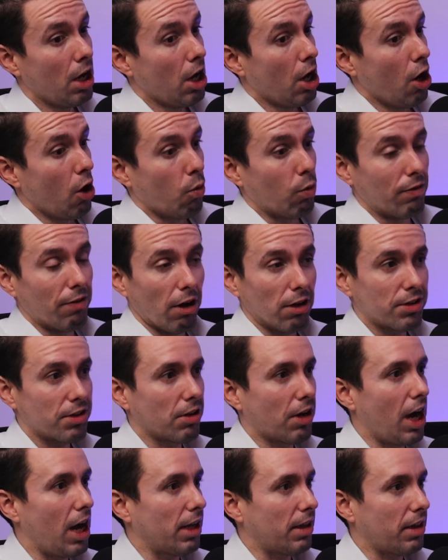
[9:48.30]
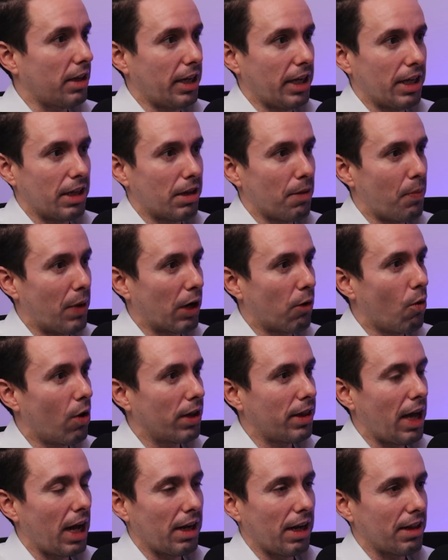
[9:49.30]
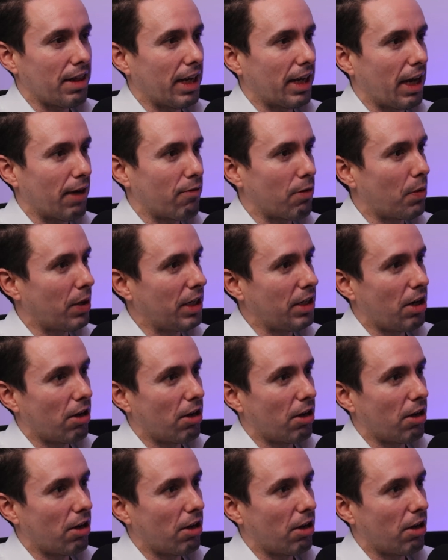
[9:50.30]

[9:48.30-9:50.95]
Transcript: We've also got the big one that I think everybody